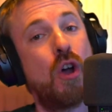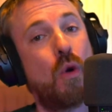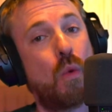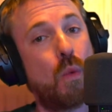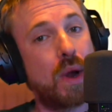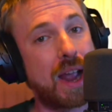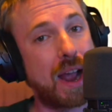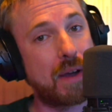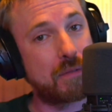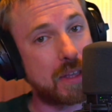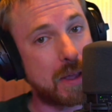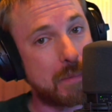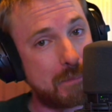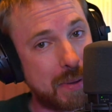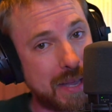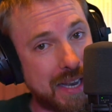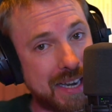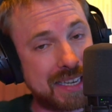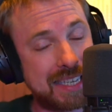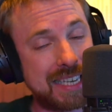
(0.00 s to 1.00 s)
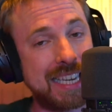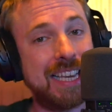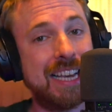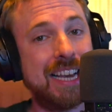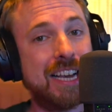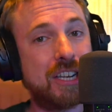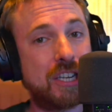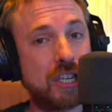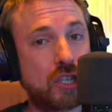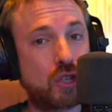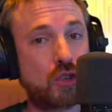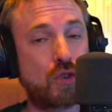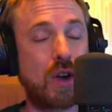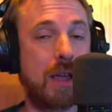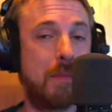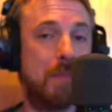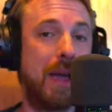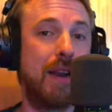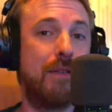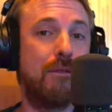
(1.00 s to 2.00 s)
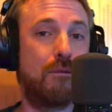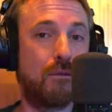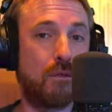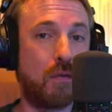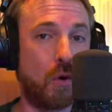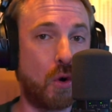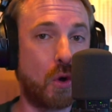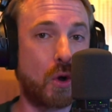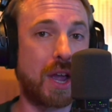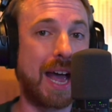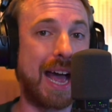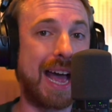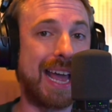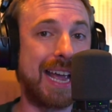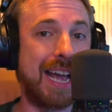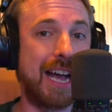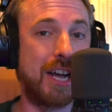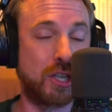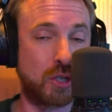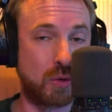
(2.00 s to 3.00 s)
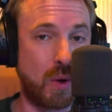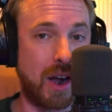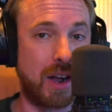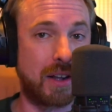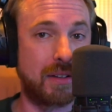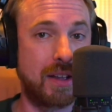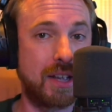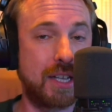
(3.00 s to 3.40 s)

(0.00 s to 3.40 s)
we have the ability to stream in 4K as well.